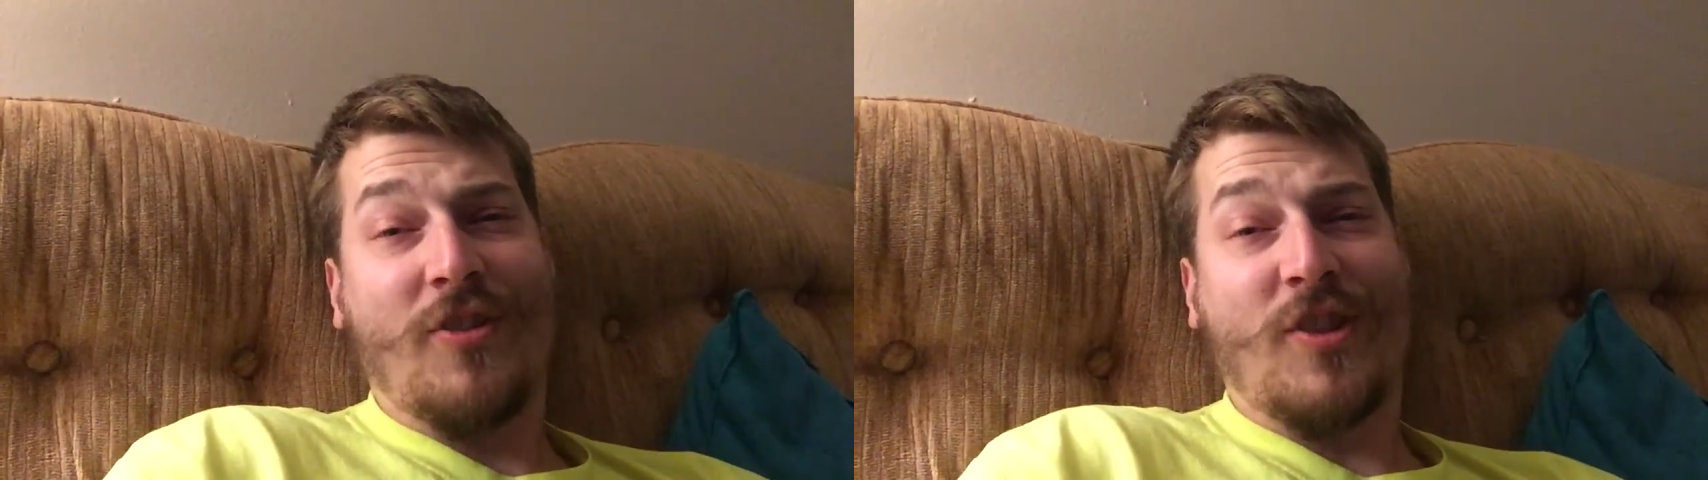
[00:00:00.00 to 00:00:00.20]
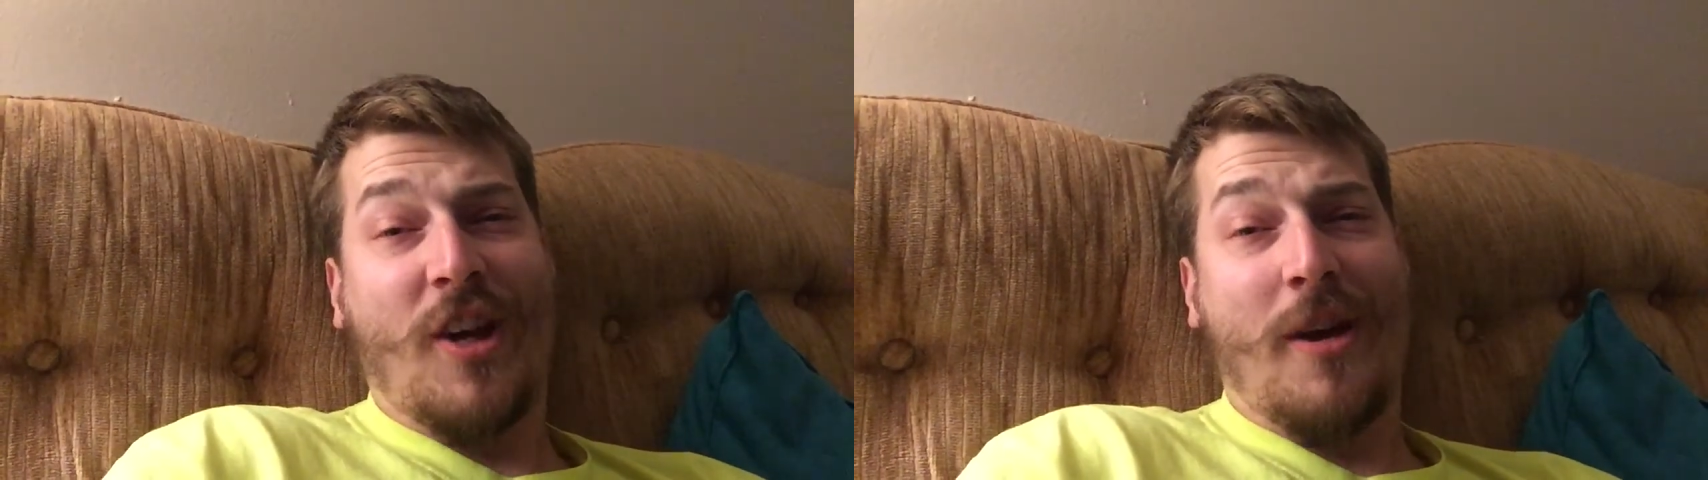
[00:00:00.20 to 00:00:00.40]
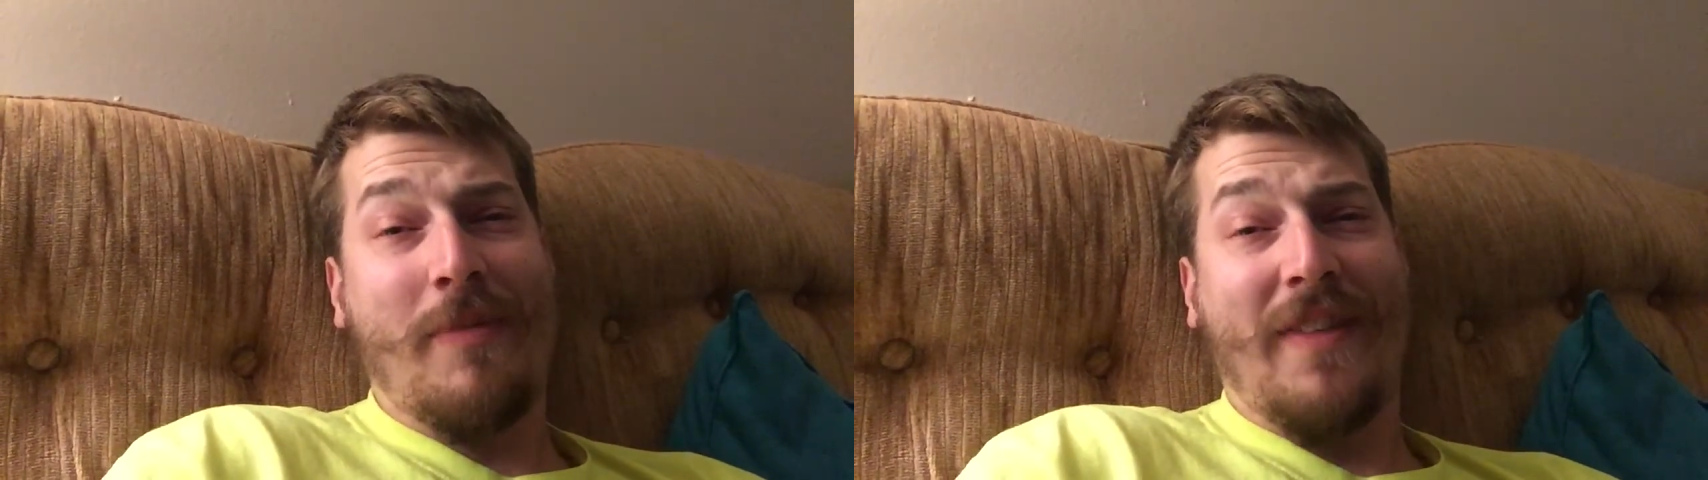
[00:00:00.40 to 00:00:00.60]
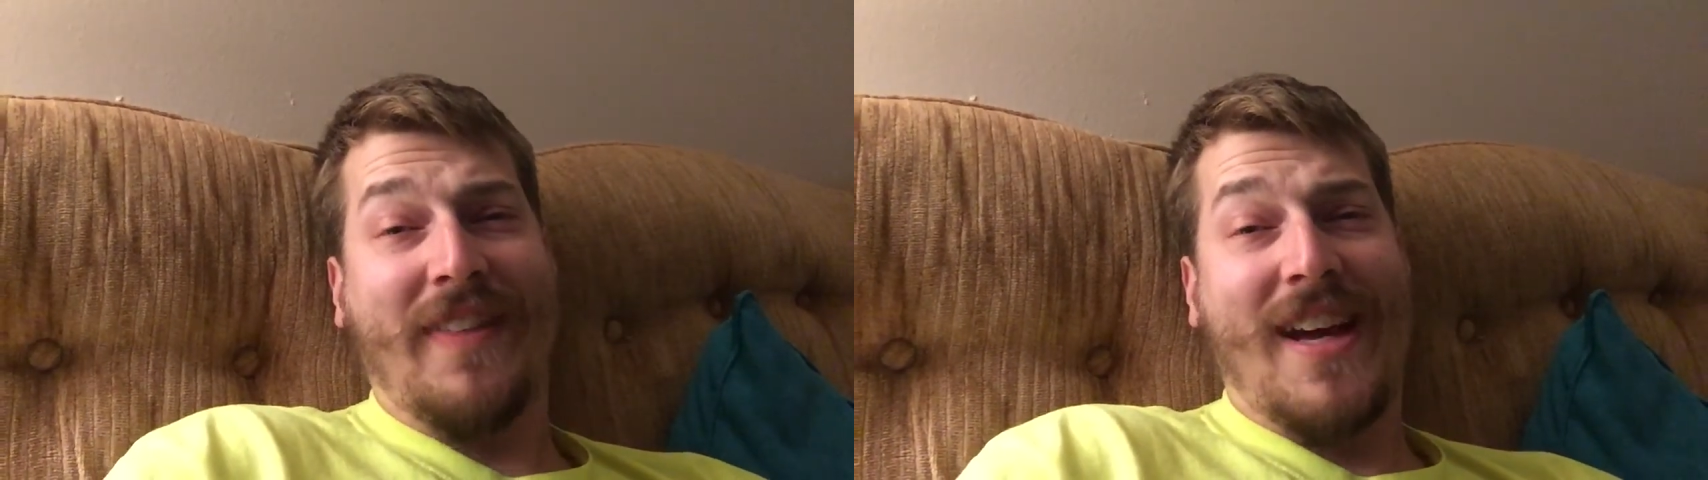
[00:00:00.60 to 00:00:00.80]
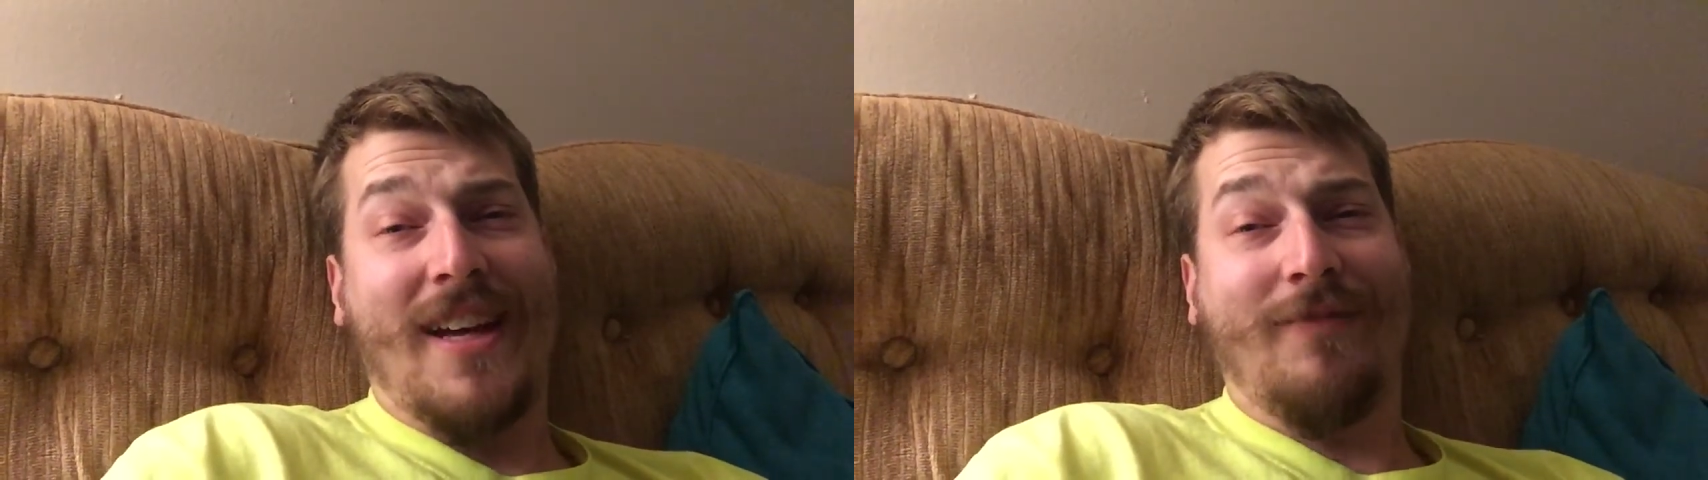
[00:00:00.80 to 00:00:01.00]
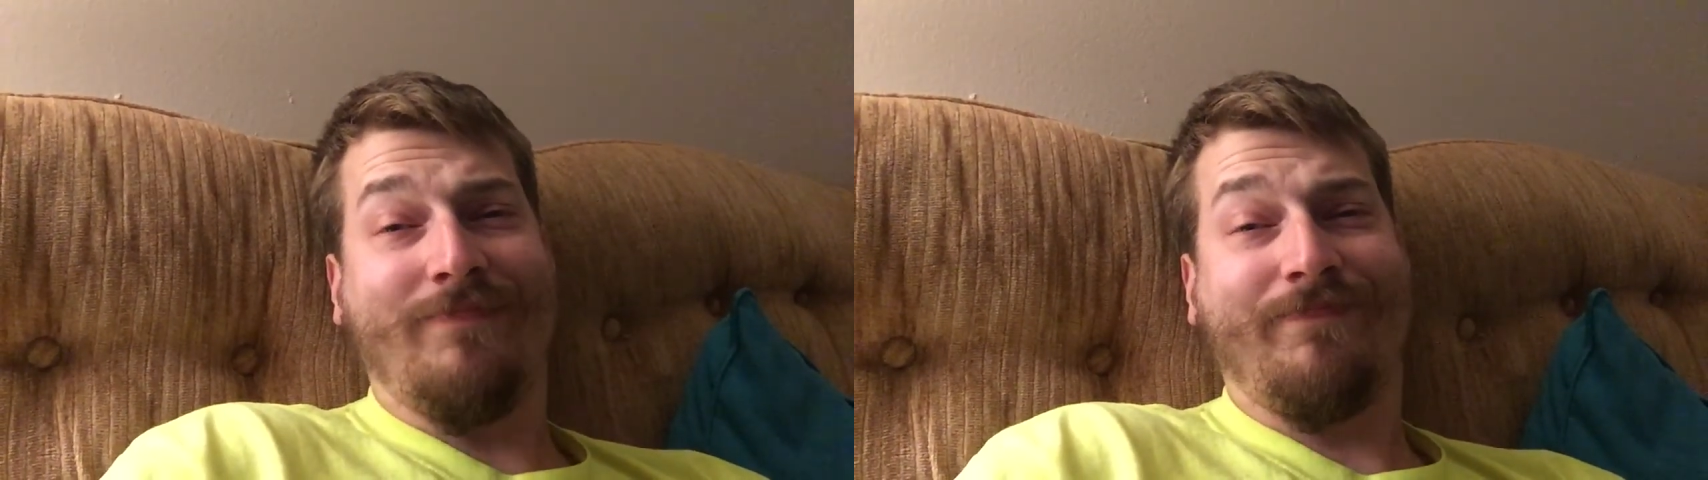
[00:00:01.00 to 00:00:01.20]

sorry about that.